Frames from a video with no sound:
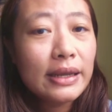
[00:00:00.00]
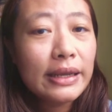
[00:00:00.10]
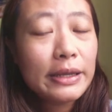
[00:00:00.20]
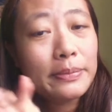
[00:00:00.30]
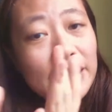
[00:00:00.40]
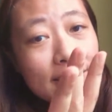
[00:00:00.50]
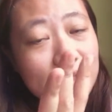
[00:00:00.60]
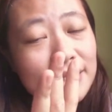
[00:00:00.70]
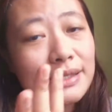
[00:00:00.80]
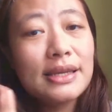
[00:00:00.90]
It
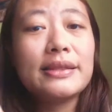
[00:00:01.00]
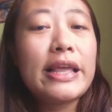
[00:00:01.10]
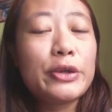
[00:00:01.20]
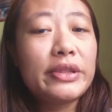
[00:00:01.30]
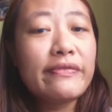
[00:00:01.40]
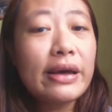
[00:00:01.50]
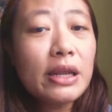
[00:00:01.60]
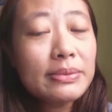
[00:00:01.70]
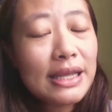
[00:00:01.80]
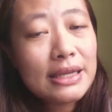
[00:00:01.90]
means that you
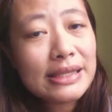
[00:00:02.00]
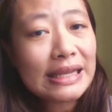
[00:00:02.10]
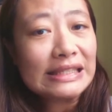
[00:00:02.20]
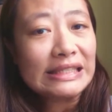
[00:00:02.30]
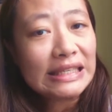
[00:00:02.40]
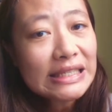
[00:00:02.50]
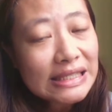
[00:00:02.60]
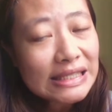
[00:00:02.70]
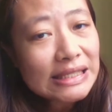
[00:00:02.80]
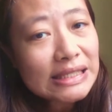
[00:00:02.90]
develop things like
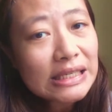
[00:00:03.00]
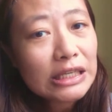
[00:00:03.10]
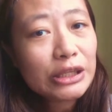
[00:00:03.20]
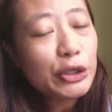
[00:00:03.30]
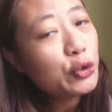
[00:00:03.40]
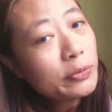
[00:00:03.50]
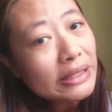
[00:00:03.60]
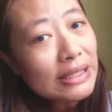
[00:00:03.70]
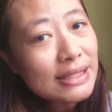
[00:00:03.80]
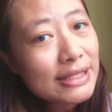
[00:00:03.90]
cysts,
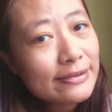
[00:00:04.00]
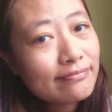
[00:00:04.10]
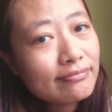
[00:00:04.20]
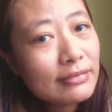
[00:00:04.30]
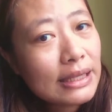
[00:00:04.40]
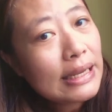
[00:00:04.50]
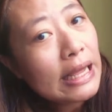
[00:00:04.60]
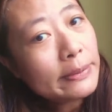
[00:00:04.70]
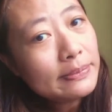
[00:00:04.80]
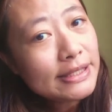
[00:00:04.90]
tumors,
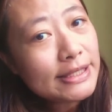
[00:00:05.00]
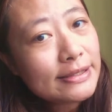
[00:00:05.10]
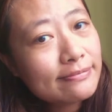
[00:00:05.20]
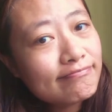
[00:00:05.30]
lumps,